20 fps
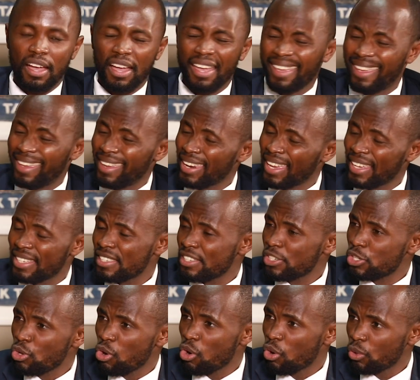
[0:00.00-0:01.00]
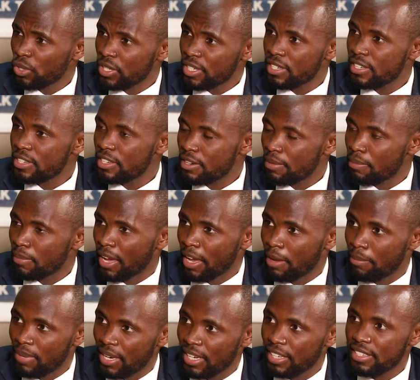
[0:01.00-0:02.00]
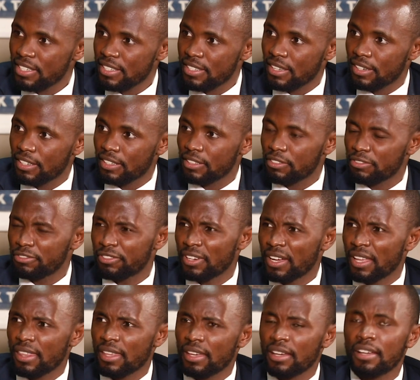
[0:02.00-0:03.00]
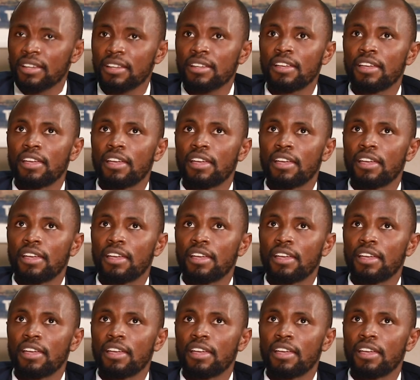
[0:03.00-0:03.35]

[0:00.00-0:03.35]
again, I just honed my abilities a little further.